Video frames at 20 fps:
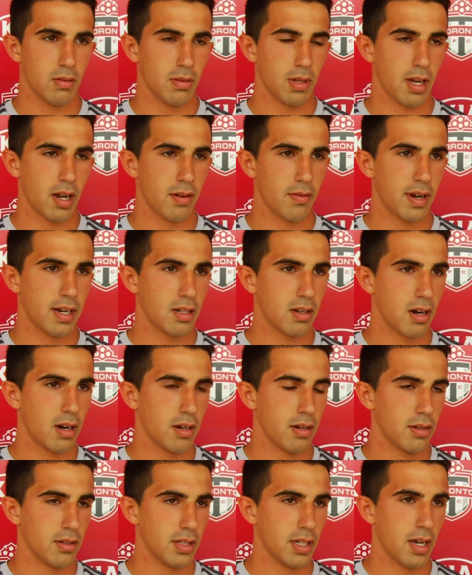got a red
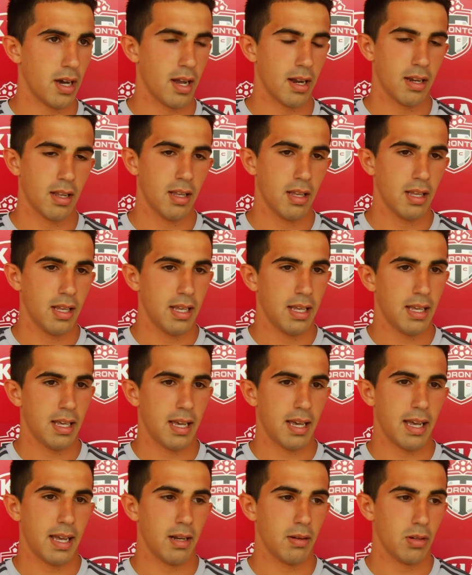card early on,
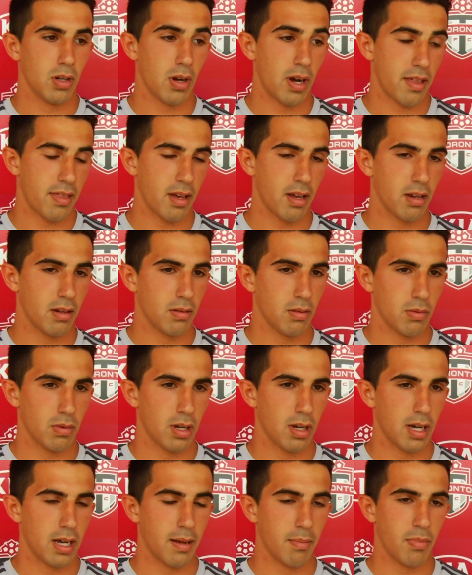and I thought
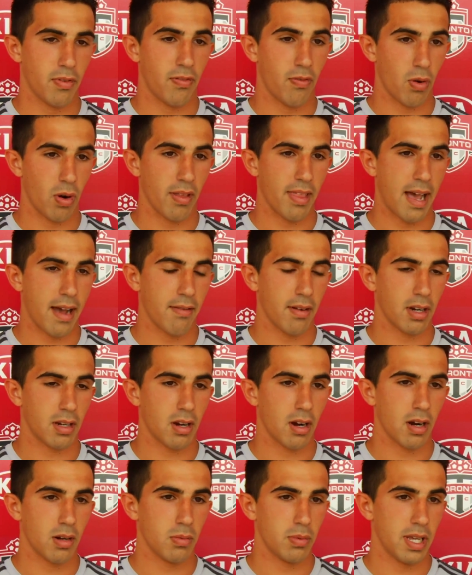before that red
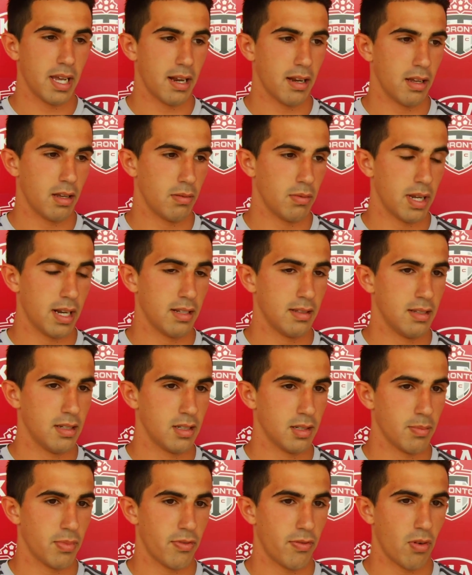card, we had a
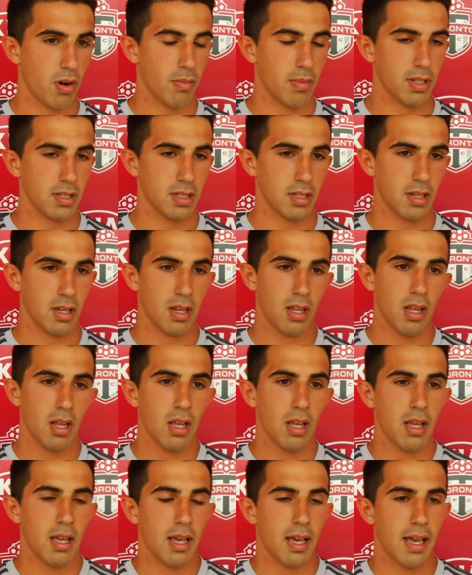decent performance, and
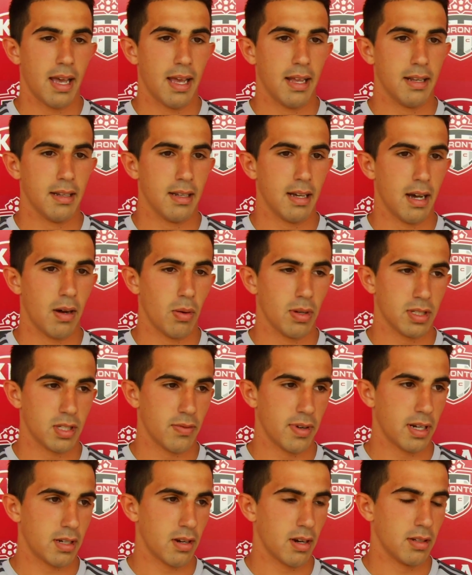once the
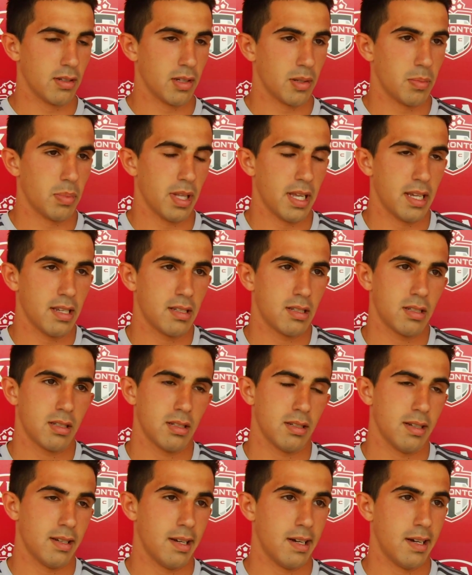red card took place,